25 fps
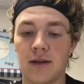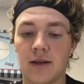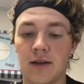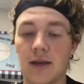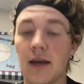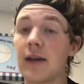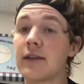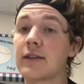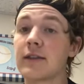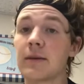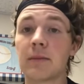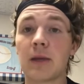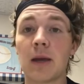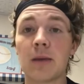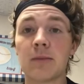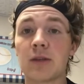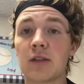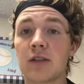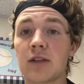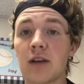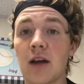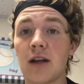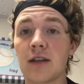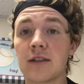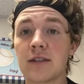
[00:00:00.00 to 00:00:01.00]
yeah, sometimes
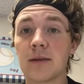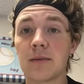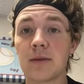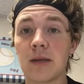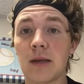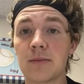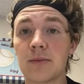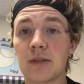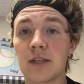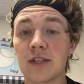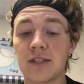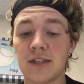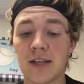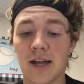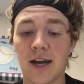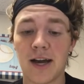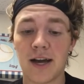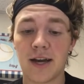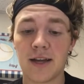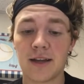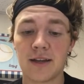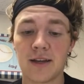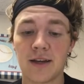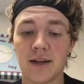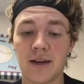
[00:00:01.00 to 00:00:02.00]
it's on, sometimes it's
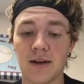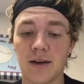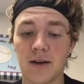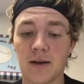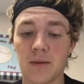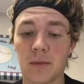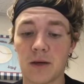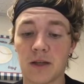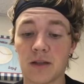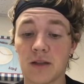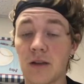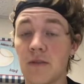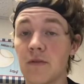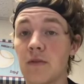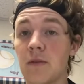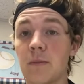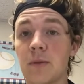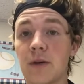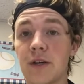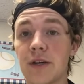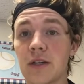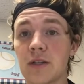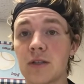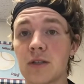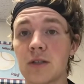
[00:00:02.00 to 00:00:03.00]
not. I love the
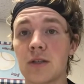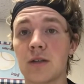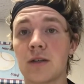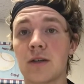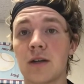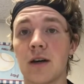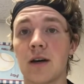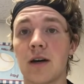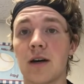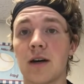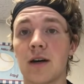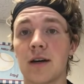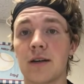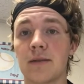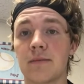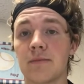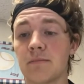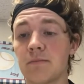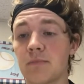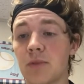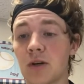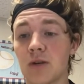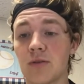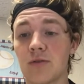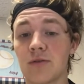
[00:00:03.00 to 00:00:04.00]
pitch, it
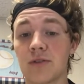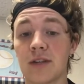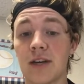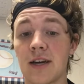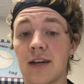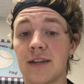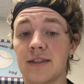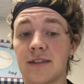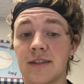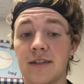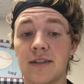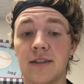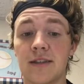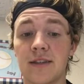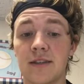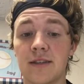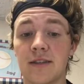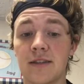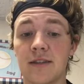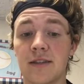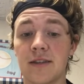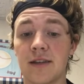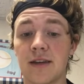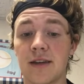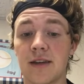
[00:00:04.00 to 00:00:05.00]
buckles guys'
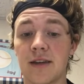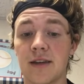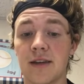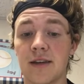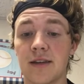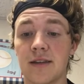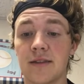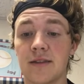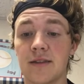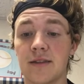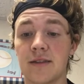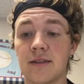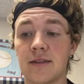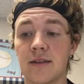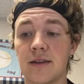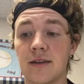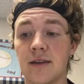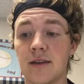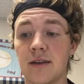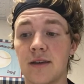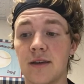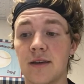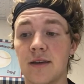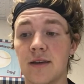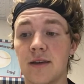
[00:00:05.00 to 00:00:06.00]
knees, and
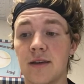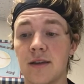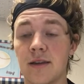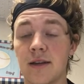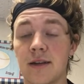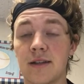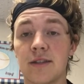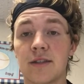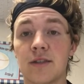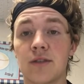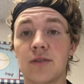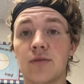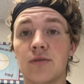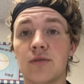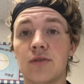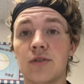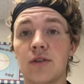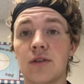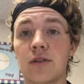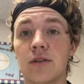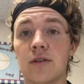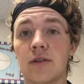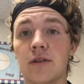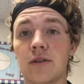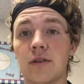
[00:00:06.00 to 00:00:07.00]
that's huge.
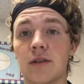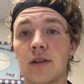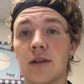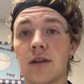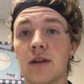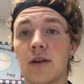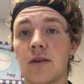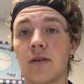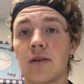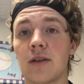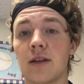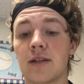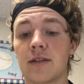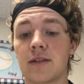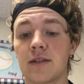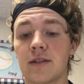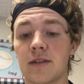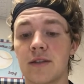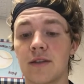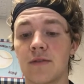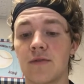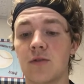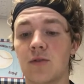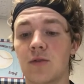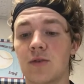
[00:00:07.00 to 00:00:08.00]
That's
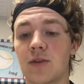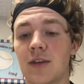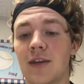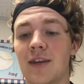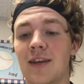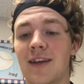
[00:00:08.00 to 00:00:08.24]
if you